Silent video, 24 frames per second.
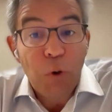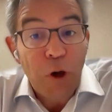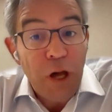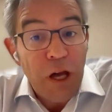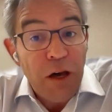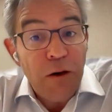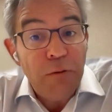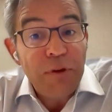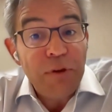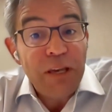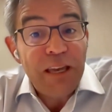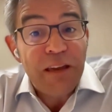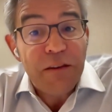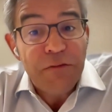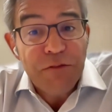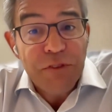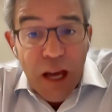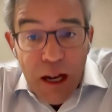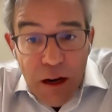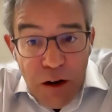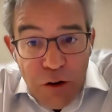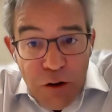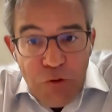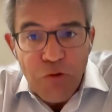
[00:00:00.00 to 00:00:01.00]
Well, if
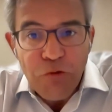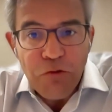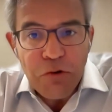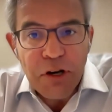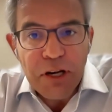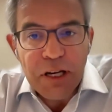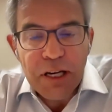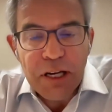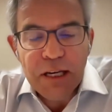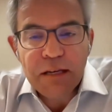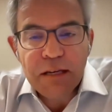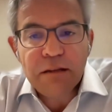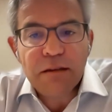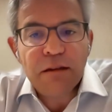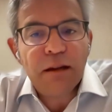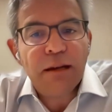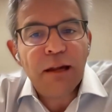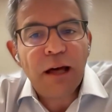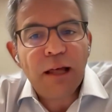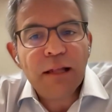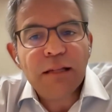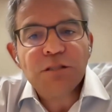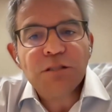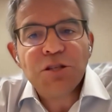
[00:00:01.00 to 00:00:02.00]
done right,
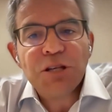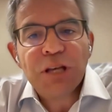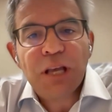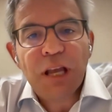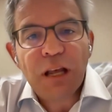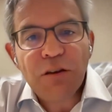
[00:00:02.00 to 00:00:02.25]
technology